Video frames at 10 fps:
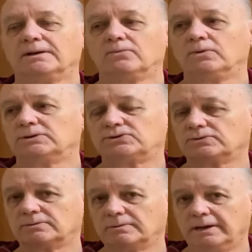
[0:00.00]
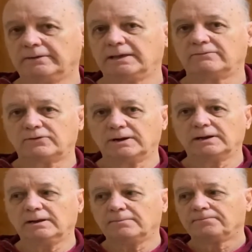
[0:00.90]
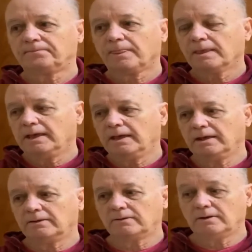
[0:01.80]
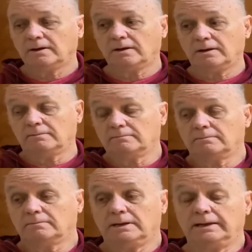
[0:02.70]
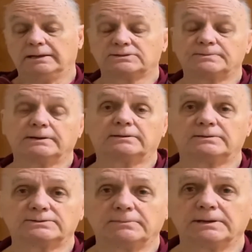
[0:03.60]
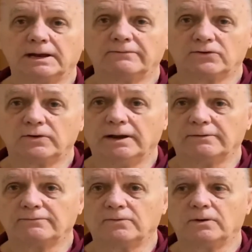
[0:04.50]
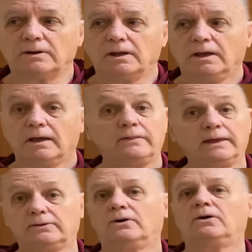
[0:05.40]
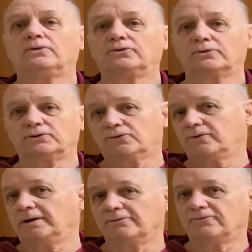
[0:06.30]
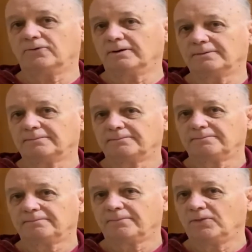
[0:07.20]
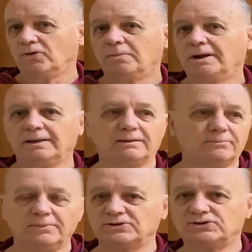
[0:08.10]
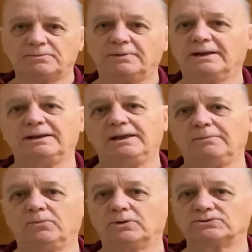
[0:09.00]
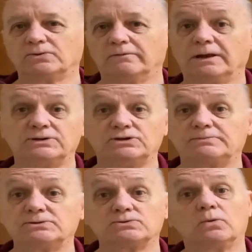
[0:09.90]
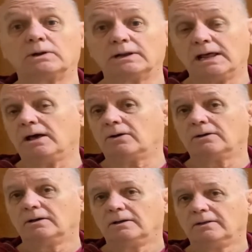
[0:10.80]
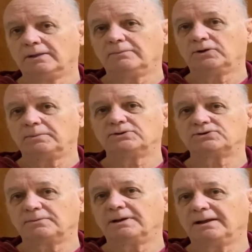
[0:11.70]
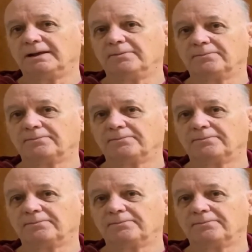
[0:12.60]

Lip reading: which I give freely, and I expected some kind of credit for it. They all took the credit for it. Nobody mentioned my name whatsoever. Egyptians won't allow them to mention my name.